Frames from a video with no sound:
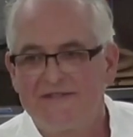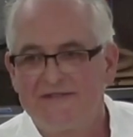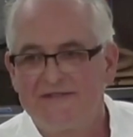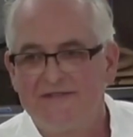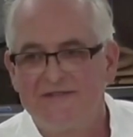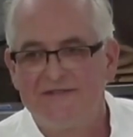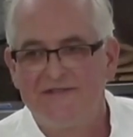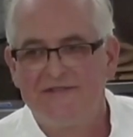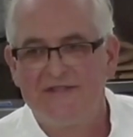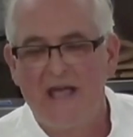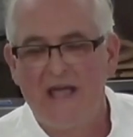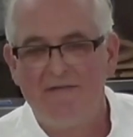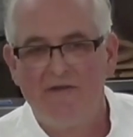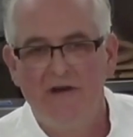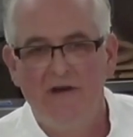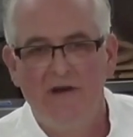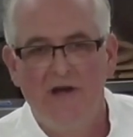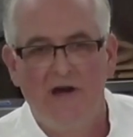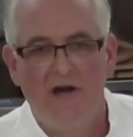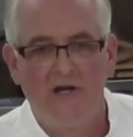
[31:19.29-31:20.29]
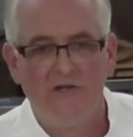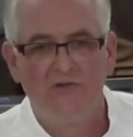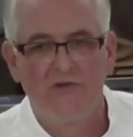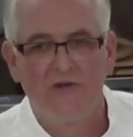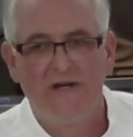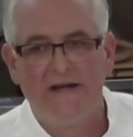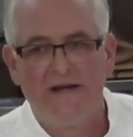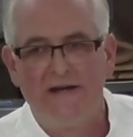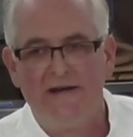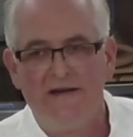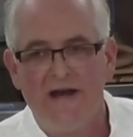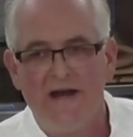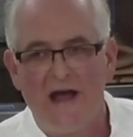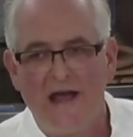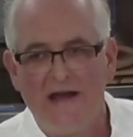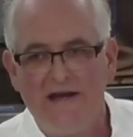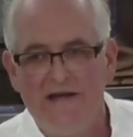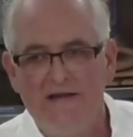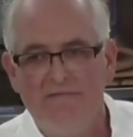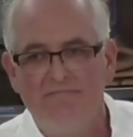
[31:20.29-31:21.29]

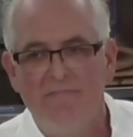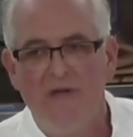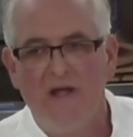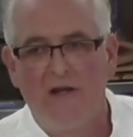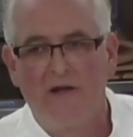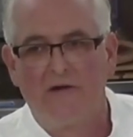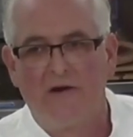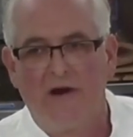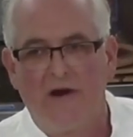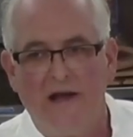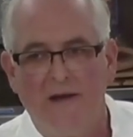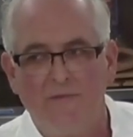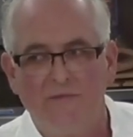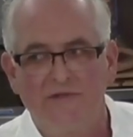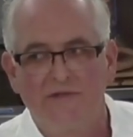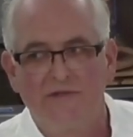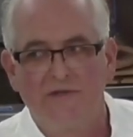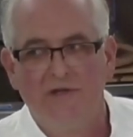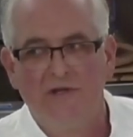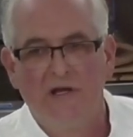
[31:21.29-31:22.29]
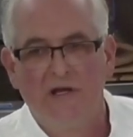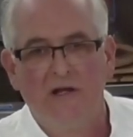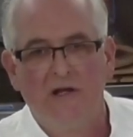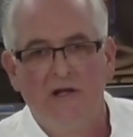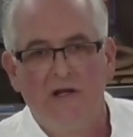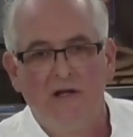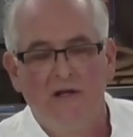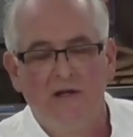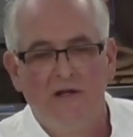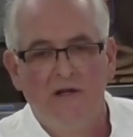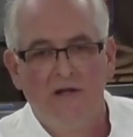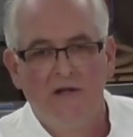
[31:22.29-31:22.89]
790 milligrams.